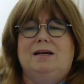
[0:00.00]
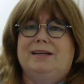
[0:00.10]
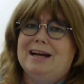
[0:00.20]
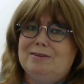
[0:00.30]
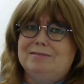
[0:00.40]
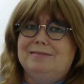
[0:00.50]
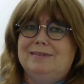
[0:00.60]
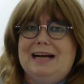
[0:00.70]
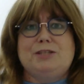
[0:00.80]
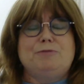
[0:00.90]
Now,
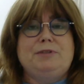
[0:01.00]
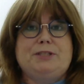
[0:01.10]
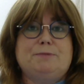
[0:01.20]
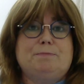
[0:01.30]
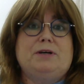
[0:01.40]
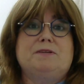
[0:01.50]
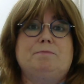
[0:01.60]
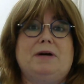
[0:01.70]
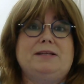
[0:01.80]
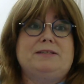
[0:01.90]
as a religious person
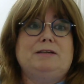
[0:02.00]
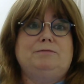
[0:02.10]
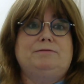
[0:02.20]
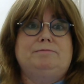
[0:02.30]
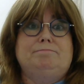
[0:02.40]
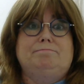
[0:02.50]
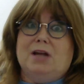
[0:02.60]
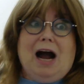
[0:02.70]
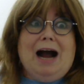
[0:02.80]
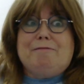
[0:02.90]
myself,
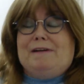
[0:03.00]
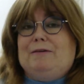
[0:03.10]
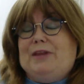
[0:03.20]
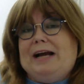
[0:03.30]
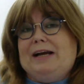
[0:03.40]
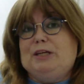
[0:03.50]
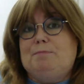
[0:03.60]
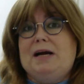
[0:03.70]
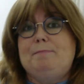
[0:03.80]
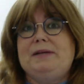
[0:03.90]
I found that clip
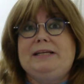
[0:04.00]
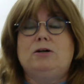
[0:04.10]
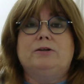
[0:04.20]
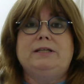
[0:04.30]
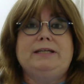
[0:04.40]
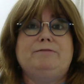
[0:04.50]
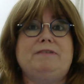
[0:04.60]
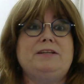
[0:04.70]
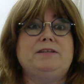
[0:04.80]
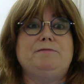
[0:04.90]
by Billy Connolly
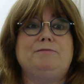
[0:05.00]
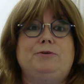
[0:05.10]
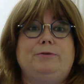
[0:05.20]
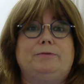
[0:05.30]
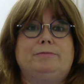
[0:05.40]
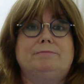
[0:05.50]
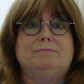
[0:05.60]
offensive too.